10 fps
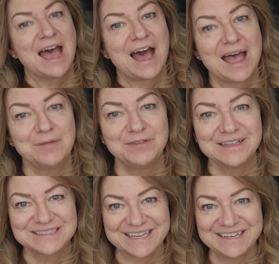I'm
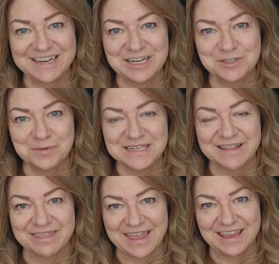Valdine, and I just wanted to
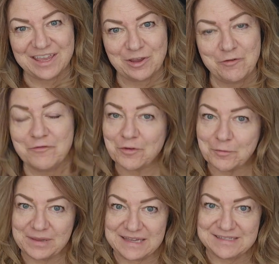thank you for
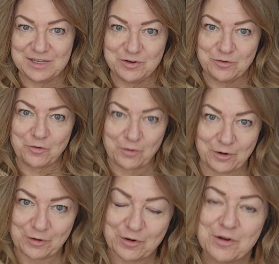placing your
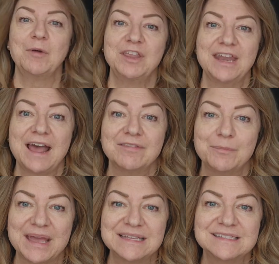order. I want you to have the
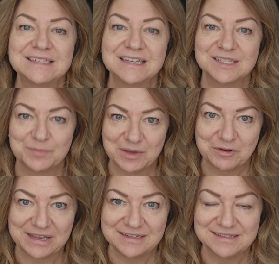best
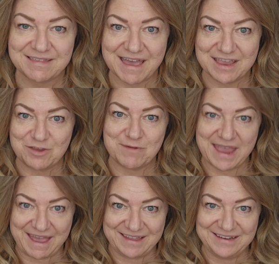experience that you
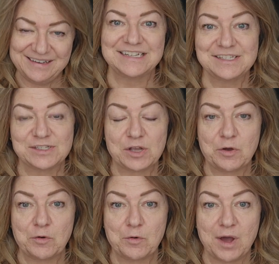can.
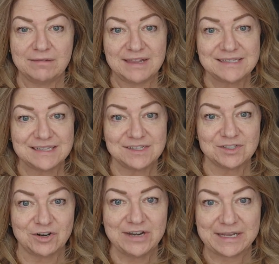So let's get
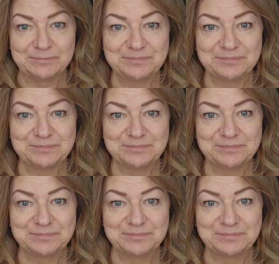started.